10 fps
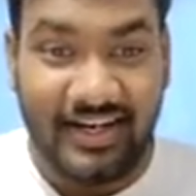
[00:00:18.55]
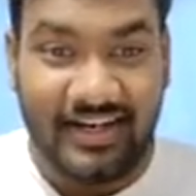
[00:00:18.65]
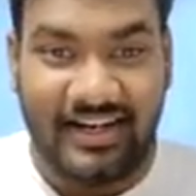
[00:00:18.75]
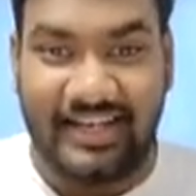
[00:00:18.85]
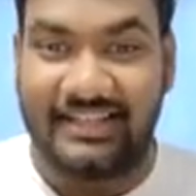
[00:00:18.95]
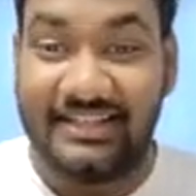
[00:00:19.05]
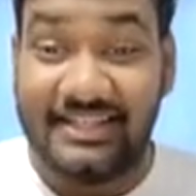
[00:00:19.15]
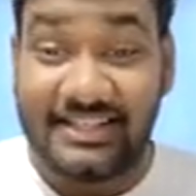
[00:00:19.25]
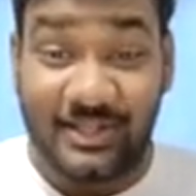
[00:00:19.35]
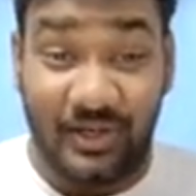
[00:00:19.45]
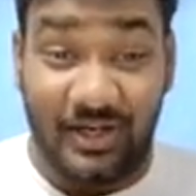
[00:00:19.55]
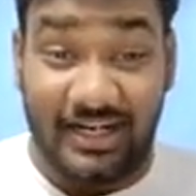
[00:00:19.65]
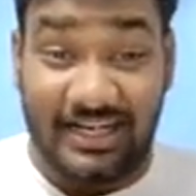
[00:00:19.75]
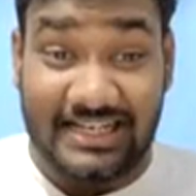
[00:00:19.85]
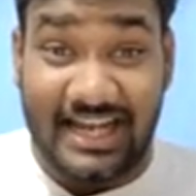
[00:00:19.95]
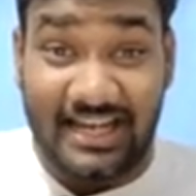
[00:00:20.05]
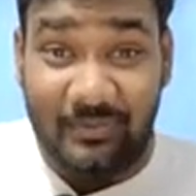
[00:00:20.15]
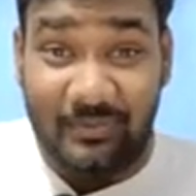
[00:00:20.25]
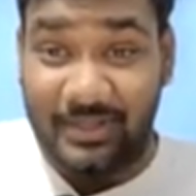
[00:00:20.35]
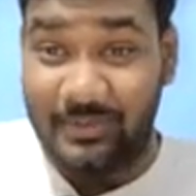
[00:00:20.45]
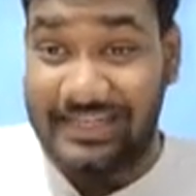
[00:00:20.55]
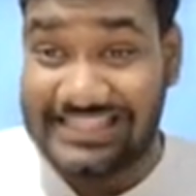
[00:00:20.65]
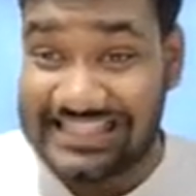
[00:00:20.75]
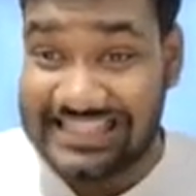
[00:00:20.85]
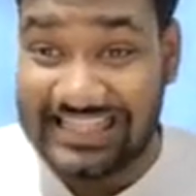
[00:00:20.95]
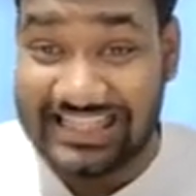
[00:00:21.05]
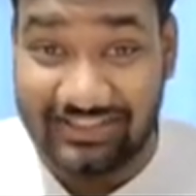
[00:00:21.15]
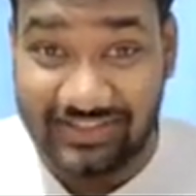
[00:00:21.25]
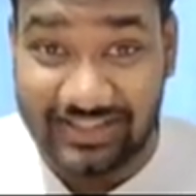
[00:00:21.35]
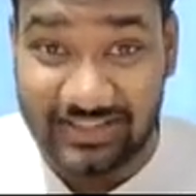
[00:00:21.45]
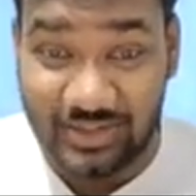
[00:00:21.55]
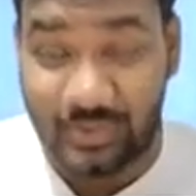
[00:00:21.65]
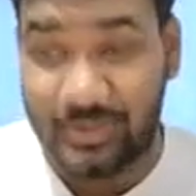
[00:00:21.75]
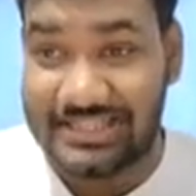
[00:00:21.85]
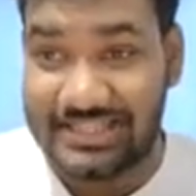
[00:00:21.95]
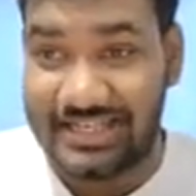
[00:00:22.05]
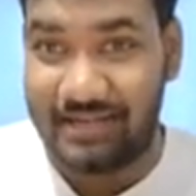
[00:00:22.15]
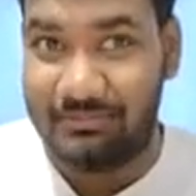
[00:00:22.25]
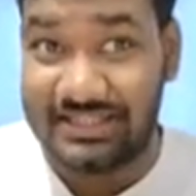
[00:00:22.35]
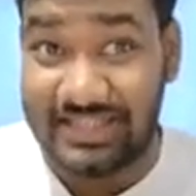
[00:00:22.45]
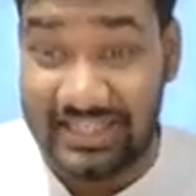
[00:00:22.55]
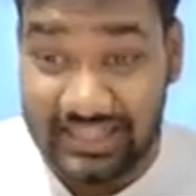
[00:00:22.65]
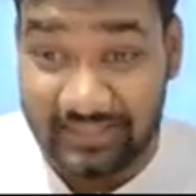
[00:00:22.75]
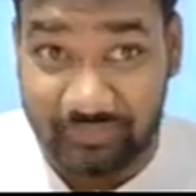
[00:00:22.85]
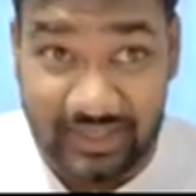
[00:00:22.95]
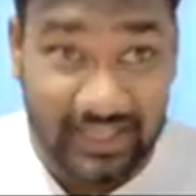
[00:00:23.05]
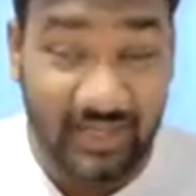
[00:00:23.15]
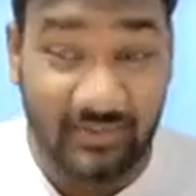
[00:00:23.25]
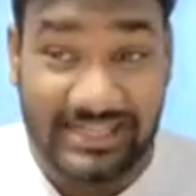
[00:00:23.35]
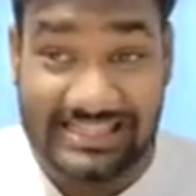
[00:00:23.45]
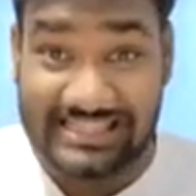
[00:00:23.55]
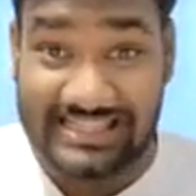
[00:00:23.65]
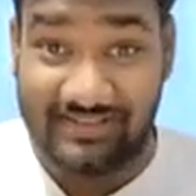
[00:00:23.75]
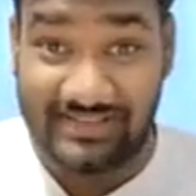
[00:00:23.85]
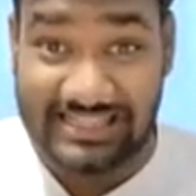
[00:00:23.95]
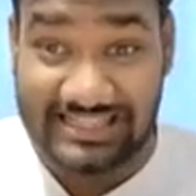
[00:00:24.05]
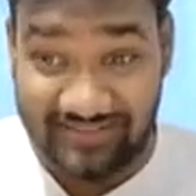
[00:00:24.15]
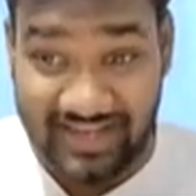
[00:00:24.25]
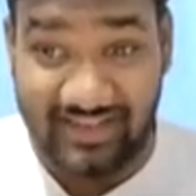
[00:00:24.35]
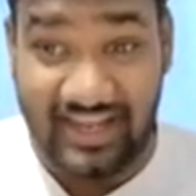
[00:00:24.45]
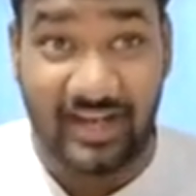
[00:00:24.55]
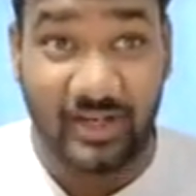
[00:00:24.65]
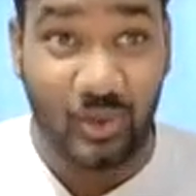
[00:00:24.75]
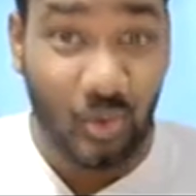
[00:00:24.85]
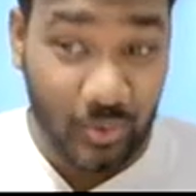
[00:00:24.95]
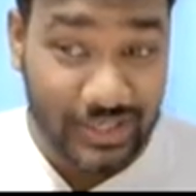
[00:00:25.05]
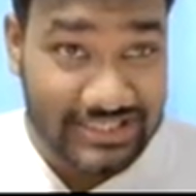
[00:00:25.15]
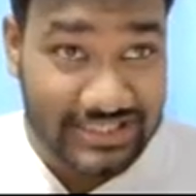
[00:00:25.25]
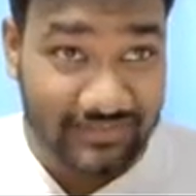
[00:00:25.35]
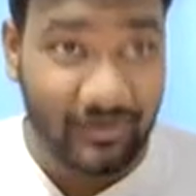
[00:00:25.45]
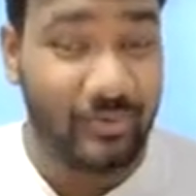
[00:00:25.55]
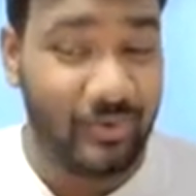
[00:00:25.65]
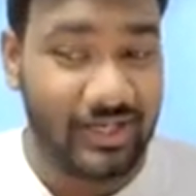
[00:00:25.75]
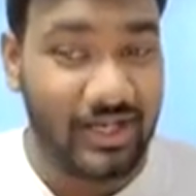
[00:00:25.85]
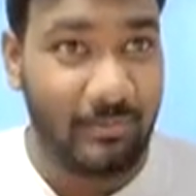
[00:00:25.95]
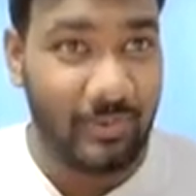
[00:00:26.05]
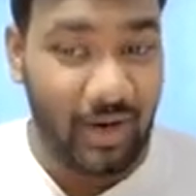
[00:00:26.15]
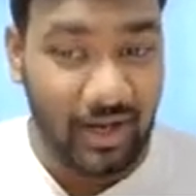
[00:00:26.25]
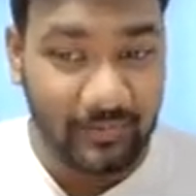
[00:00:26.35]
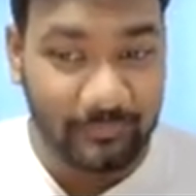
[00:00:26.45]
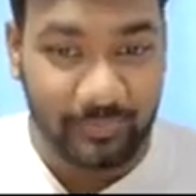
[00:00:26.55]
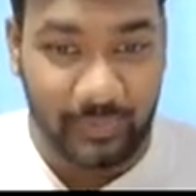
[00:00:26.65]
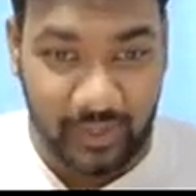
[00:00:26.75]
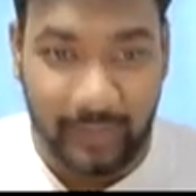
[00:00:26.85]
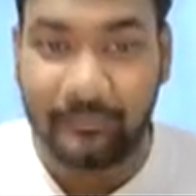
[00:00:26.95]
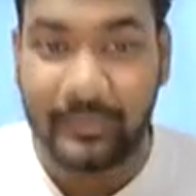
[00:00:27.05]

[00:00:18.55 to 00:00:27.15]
Right. So starting with 2016 A level question number 3. Again, 2016 was a year where you had 2 questions from unit number 1. Okay,